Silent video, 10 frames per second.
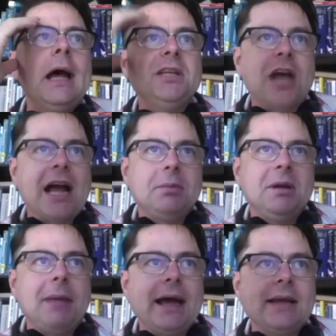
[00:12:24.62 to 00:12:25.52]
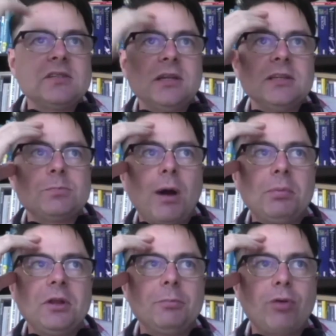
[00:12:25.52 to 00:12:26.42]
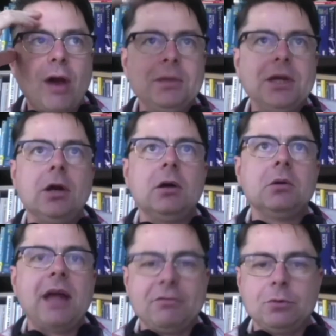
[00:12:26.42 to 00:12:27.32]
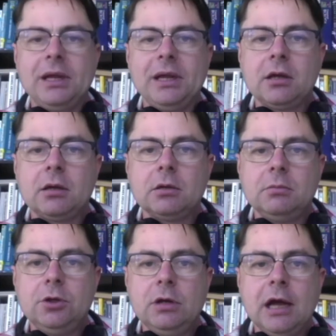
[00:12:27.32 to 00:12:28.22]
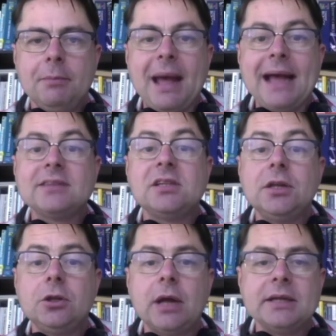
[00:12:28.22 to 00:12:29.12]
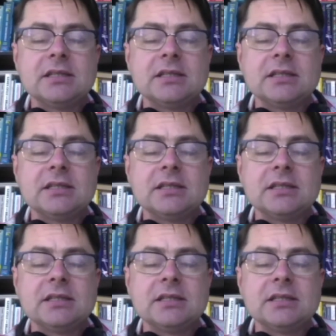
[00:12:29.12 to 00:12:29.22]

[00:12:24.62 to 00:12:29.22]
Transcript: Jacobin magazine is probably the premier left wing uh, magazine in the United